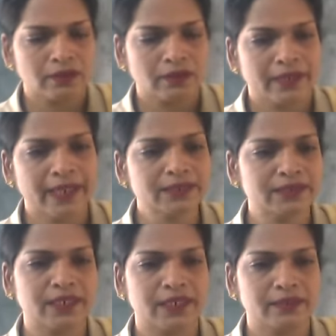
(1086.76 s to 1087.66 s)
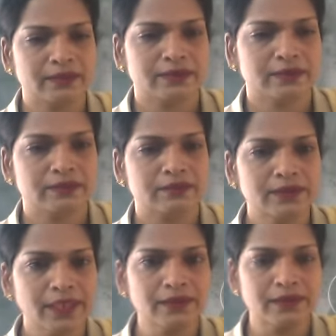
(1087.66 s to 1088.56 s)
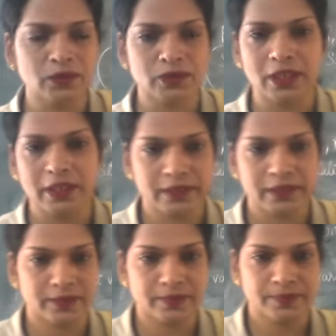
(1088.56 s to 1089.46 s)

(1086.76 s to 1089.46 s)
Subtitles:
Next day, 10,000 liters.